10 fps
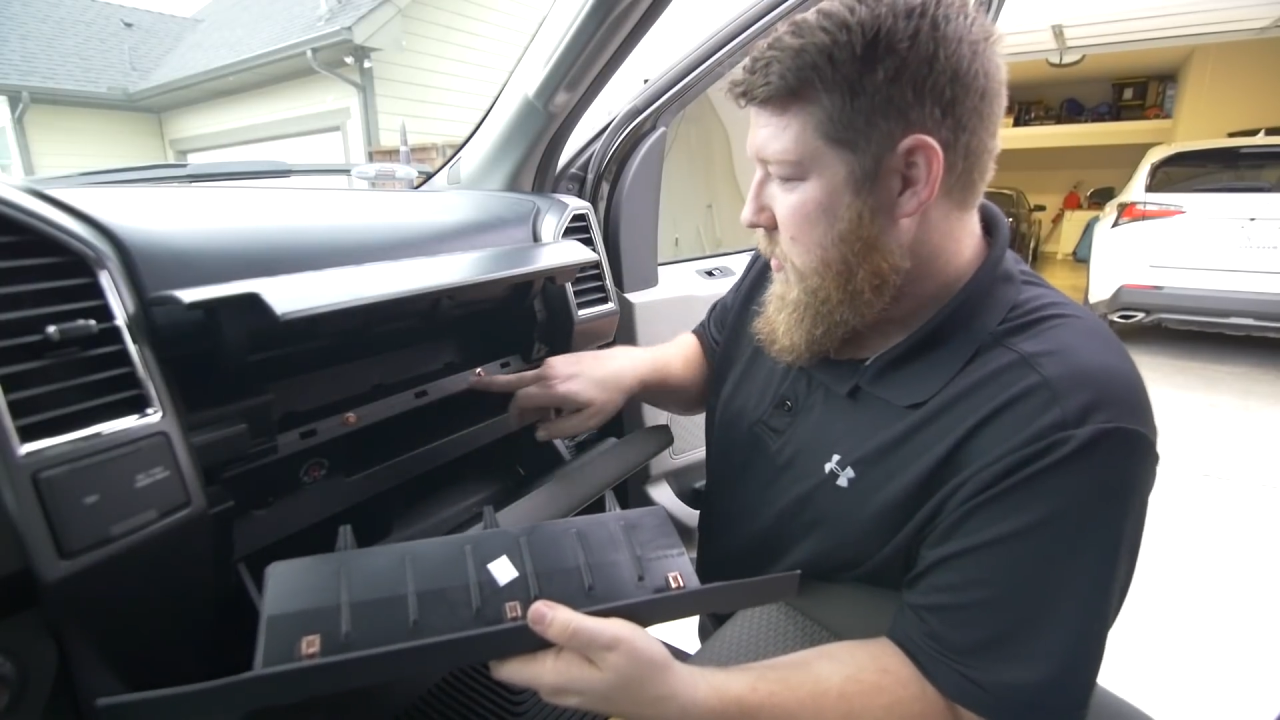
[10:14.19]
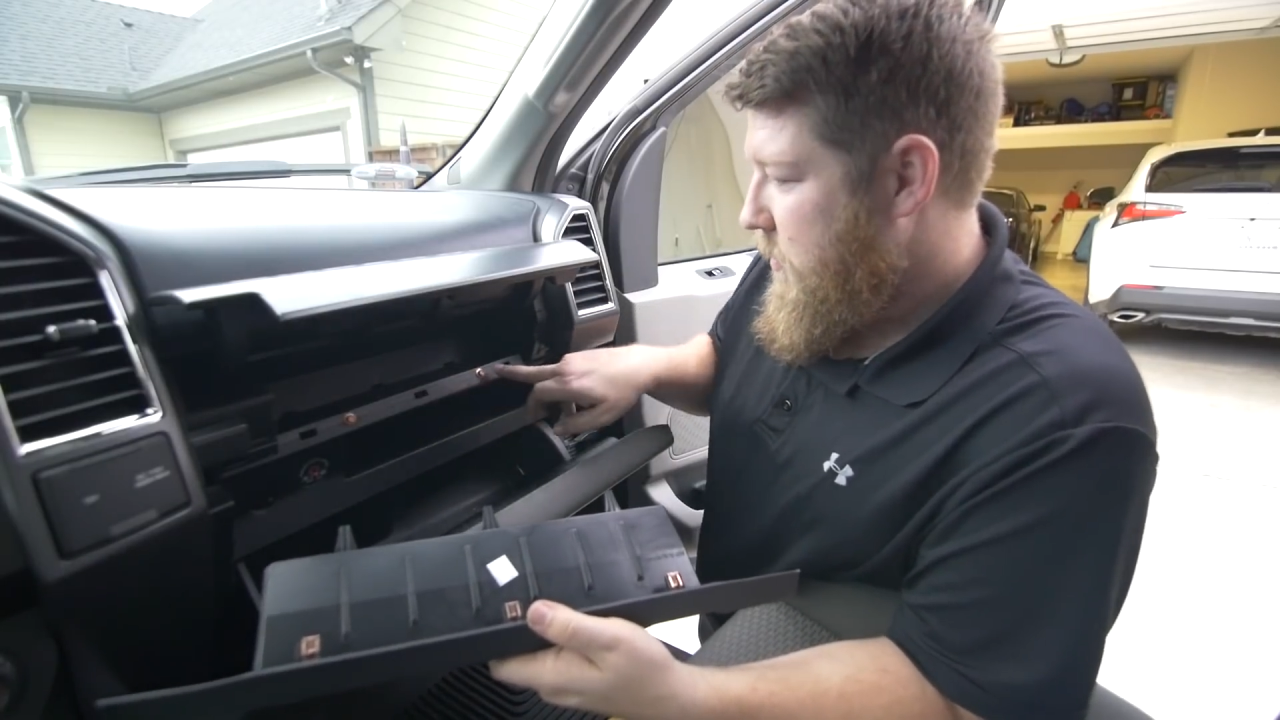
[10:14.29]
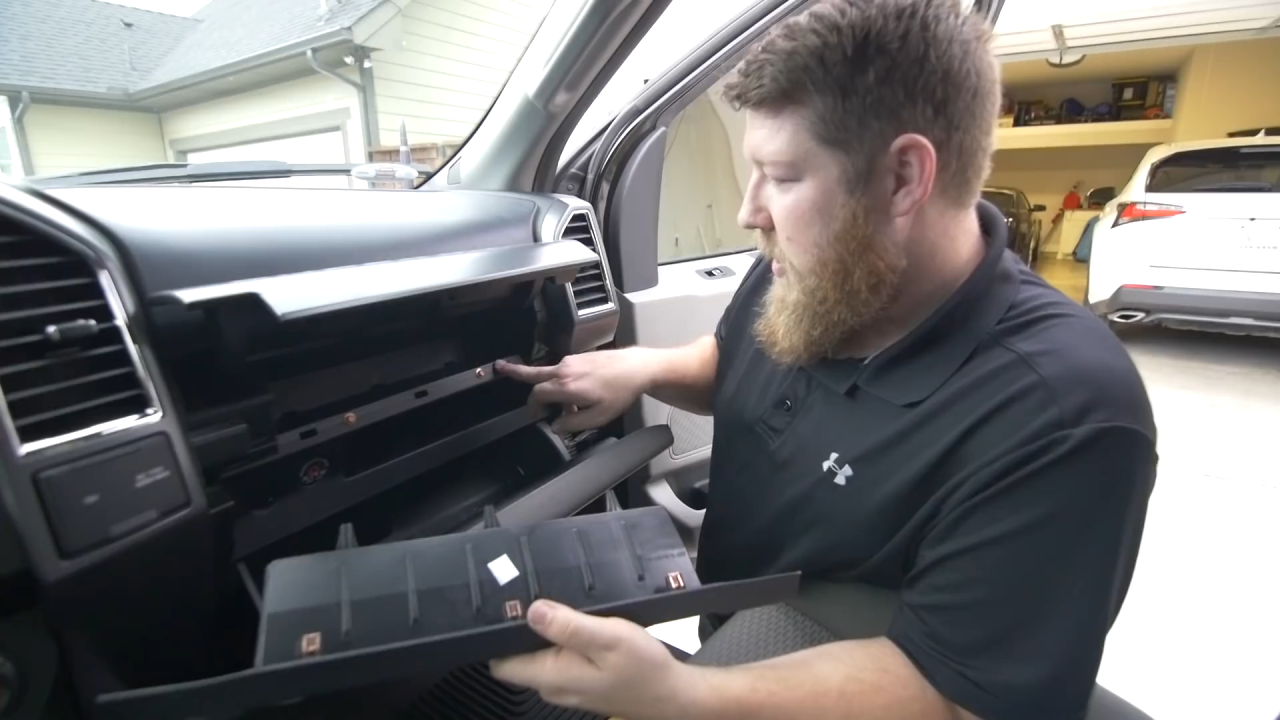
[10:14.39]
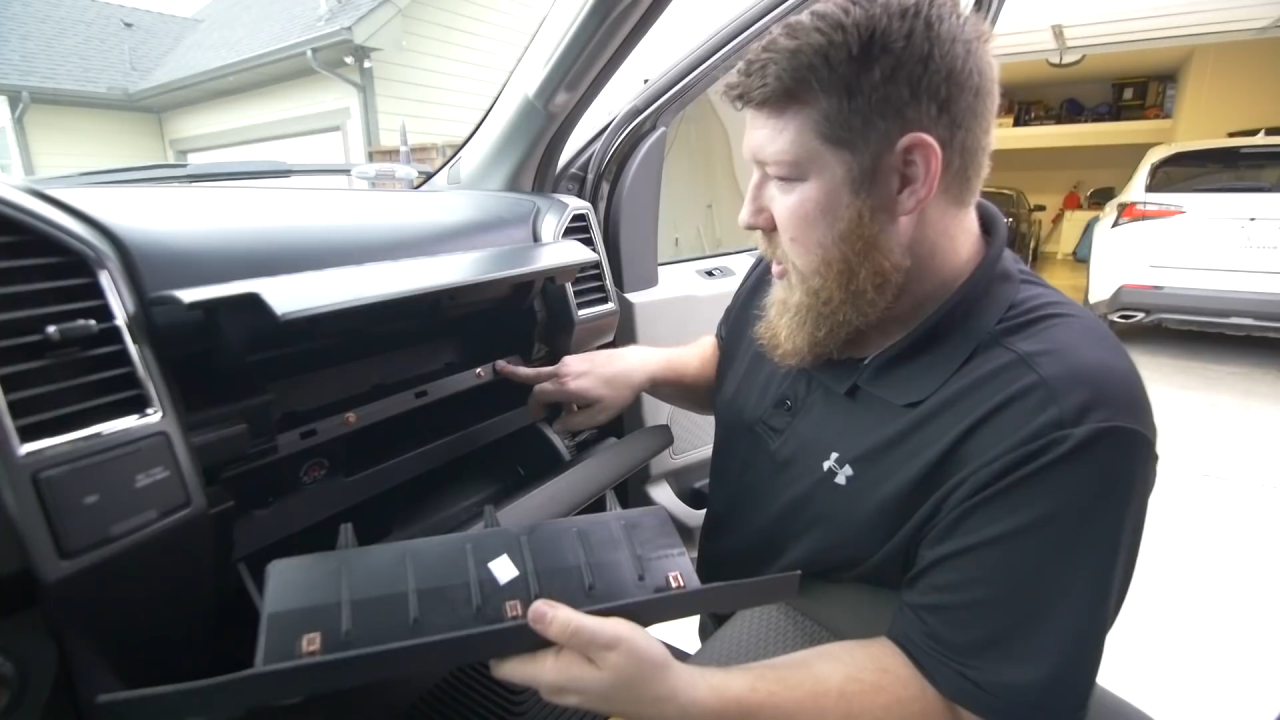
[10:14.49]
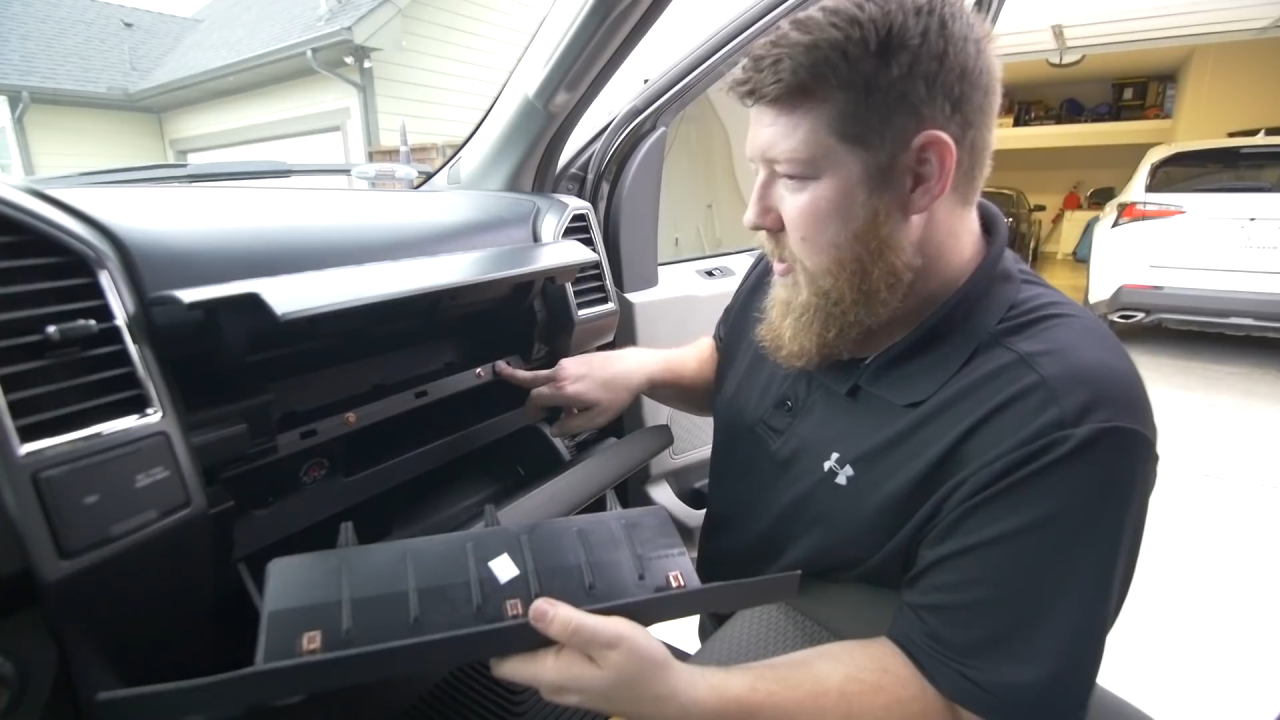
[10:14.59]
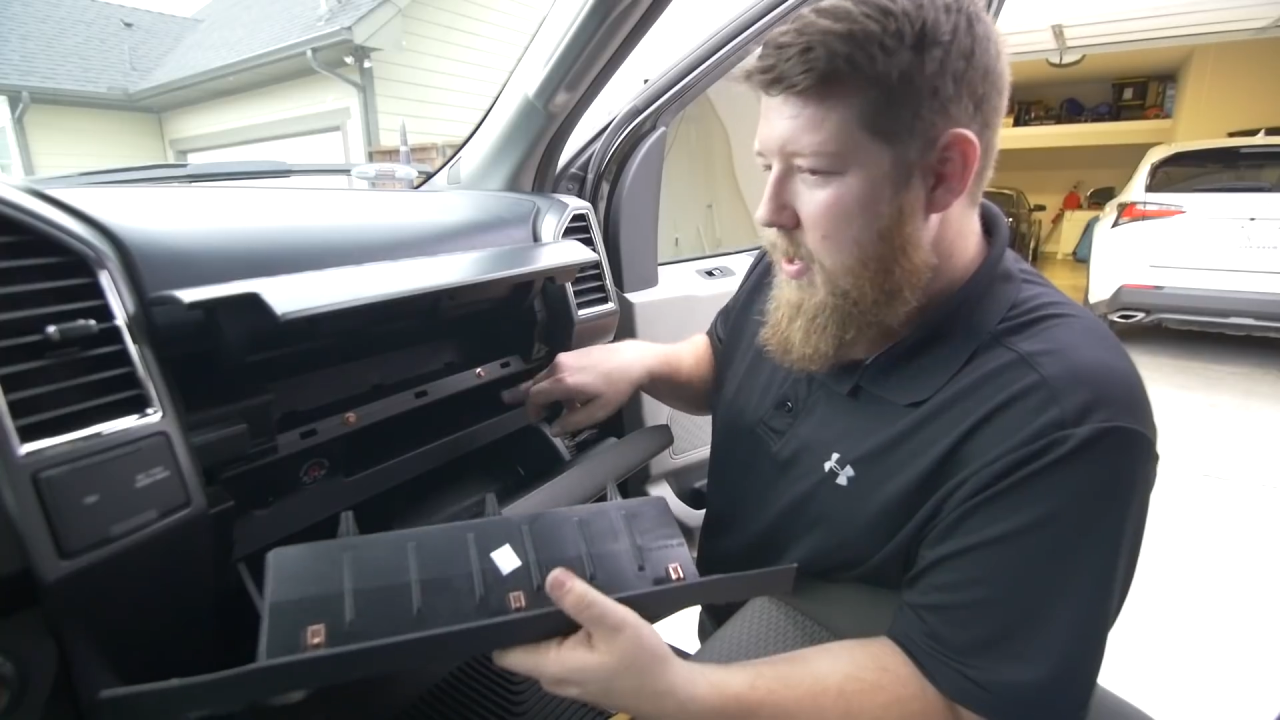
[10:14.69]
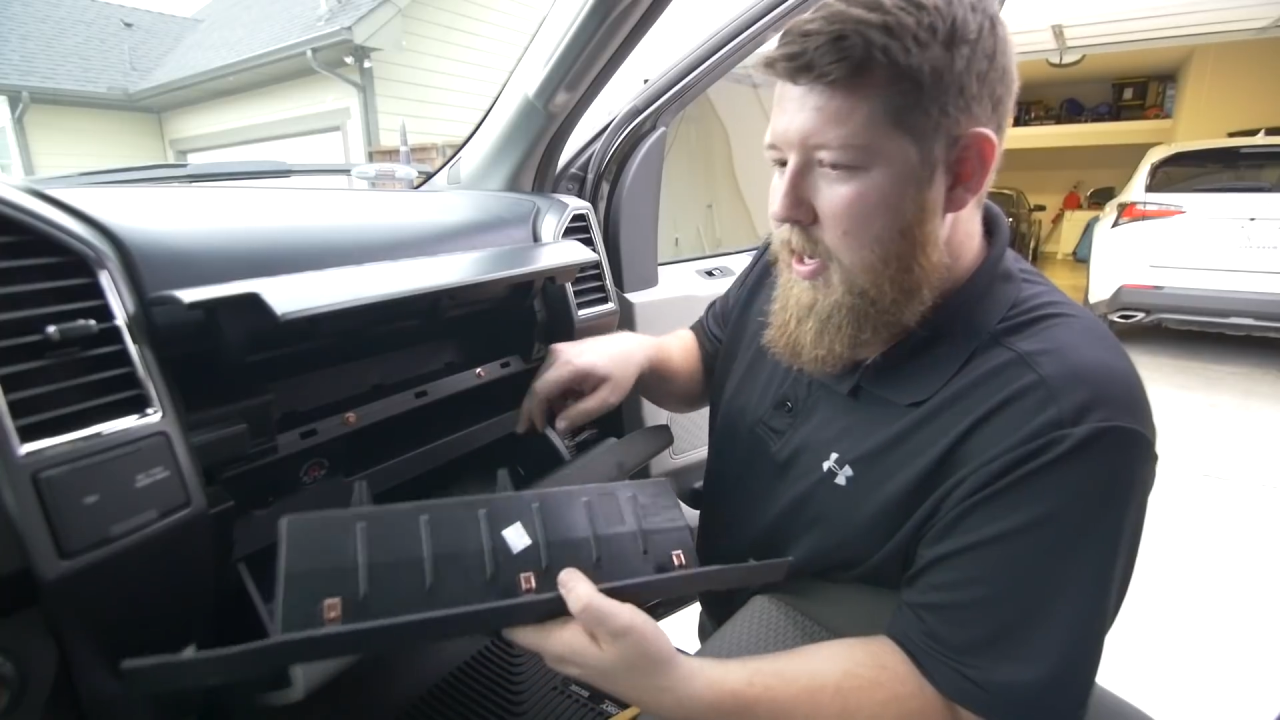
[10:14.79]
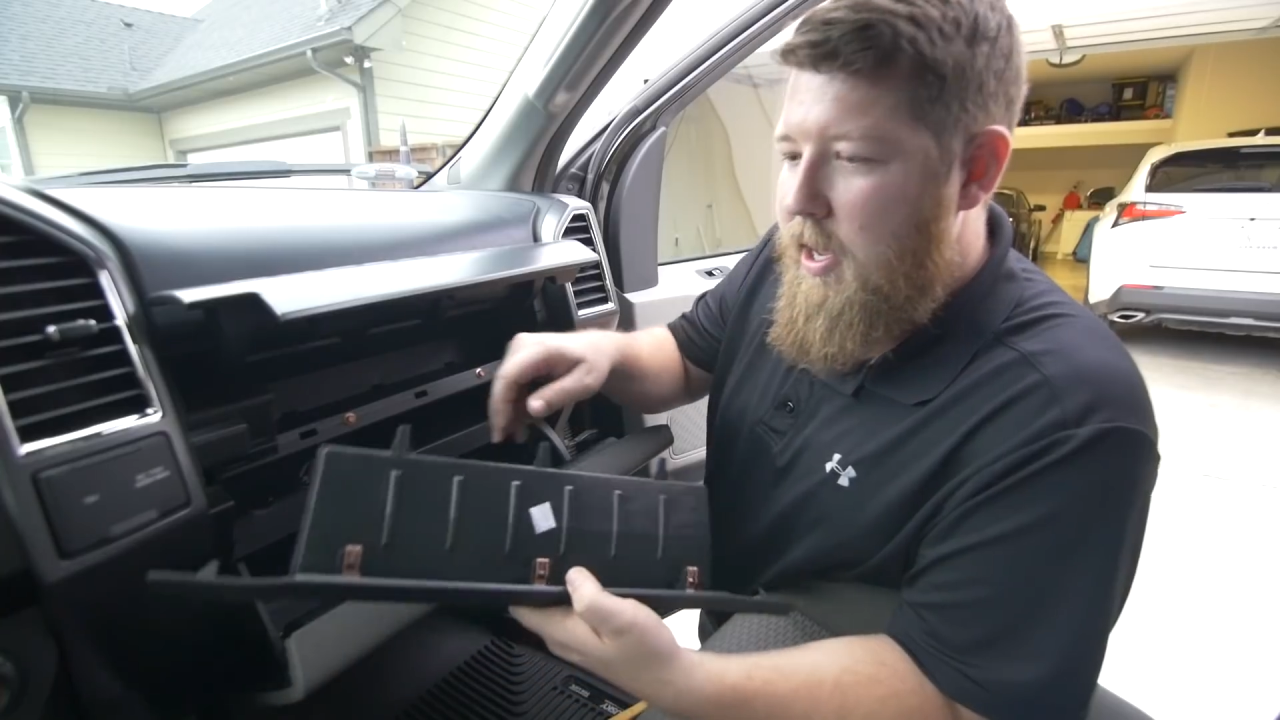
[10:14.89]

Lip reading: holes here.